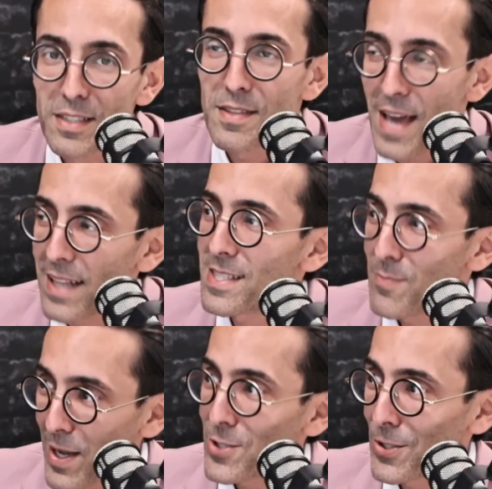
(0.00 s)
is that
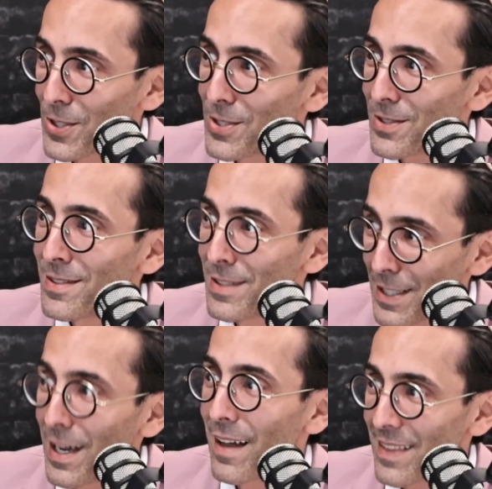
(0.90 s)
specialist.
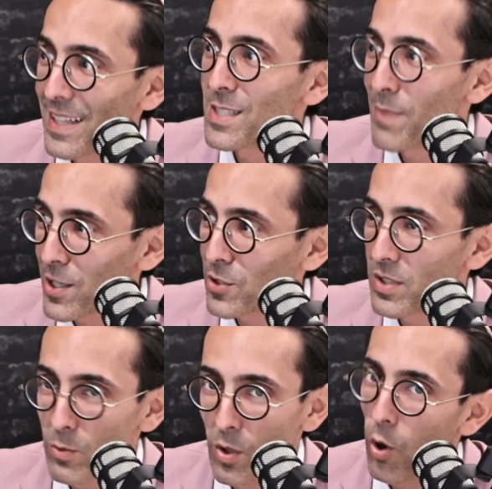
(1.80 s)
He got that specialty. We'll